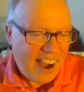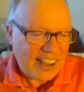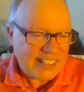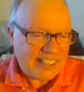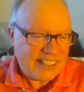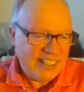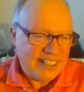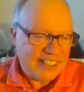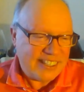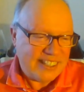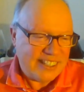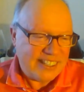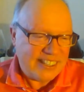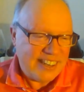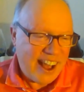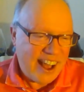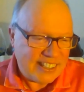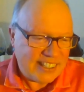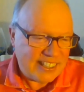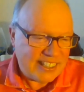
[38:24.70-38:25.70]
Austin
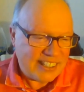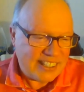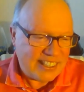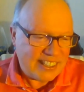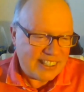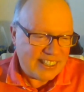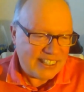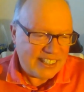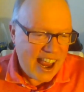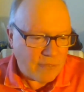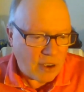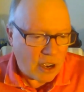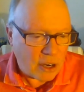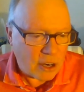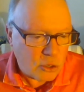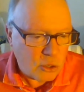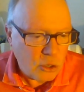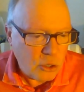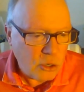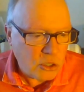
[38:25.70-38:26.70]
Snell is saying, have a
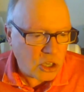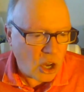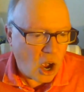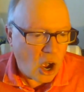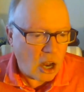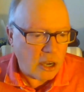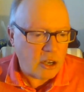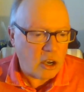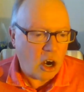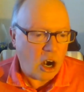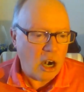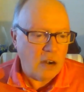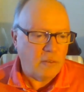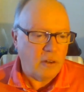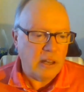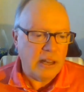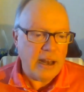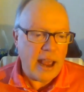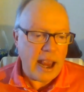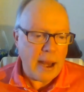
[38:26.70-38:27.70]
cruise on
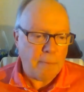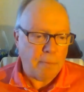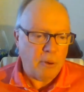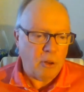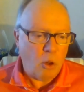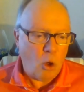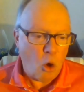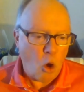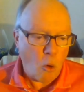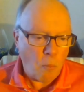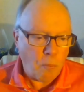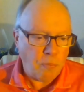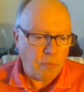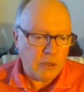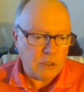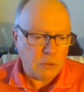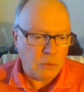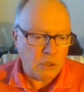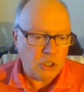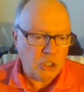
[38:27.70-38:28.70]
Carnival in April. Hope
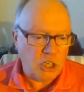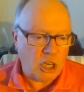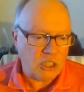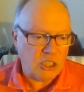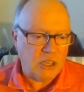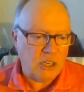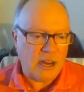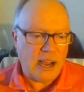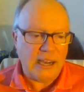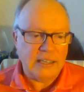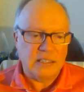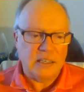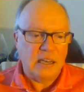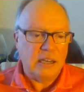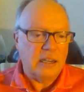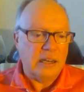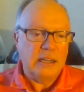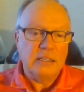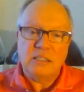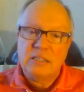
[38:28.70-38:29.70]
this was just an
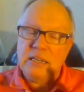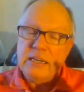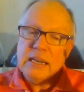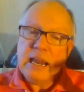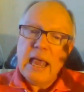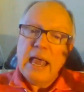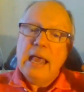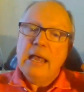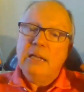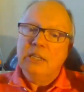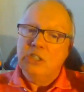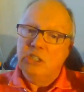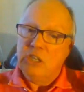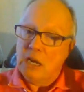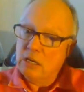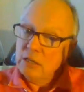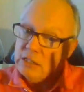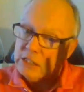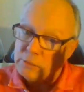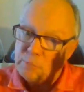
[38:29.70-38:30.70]
isolated incident.
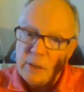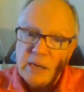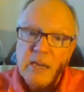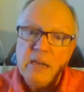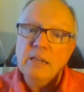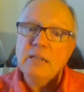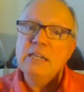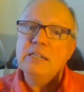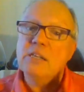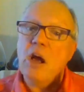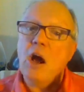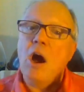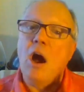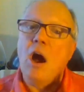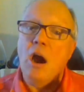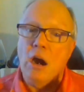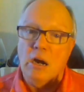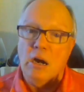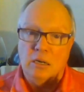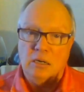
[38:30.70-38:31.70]
Generally speaking, these
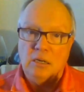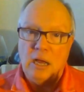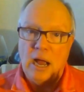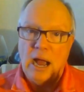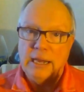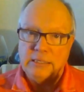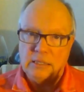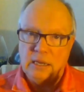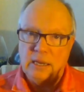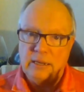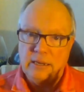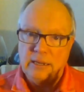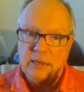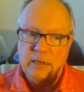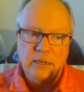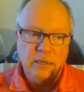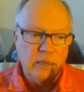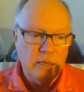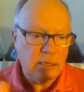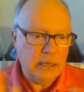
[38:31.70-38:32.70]
are isolated
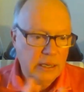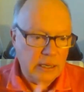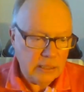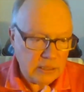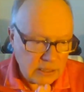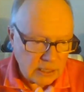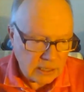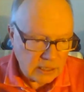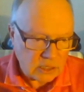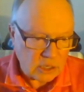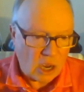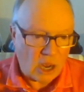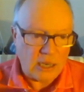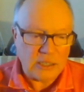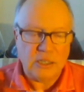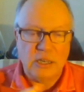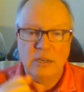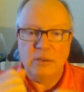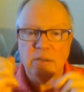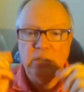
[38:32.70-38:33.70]
in incidents.
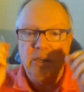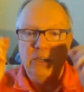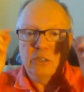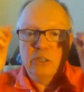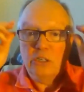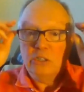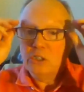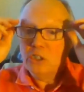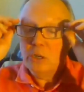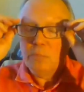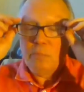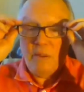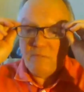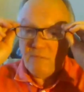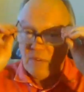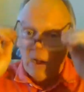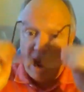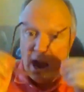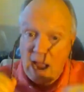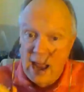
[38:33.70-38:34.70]
Austin, you should be
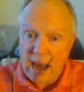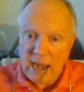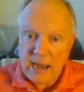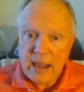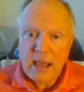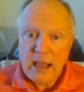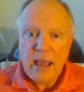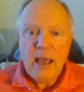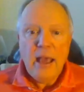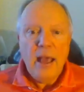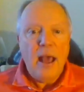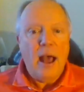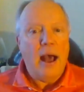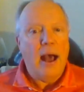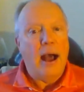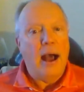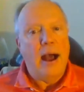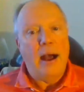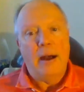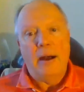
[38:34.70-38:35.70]
fine.
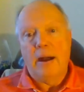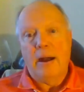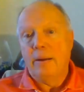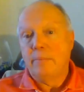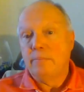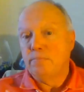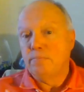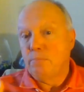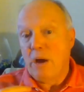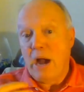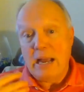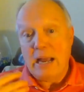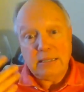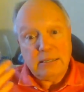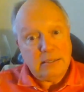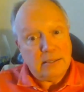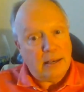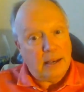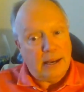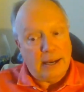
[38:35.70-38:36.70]
Um,
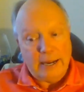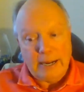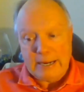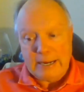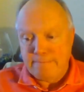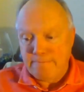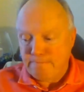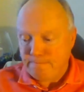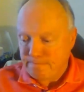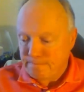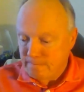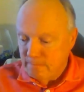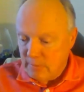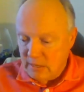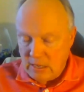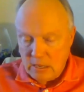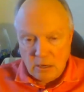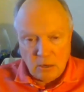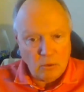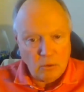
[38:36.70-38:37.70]
but, um,
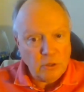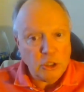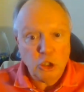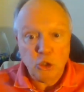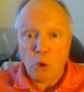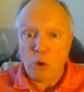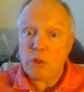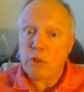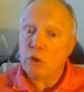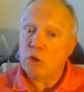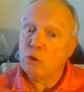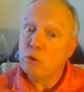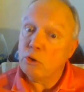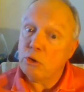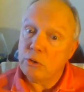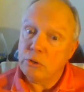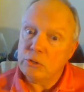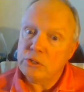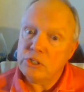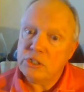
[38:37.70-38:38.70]
you know, the shorter the
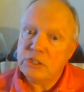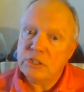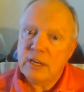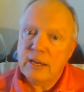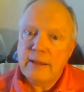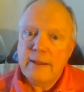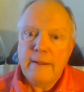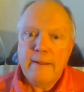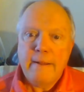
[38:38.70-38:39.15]
cruise,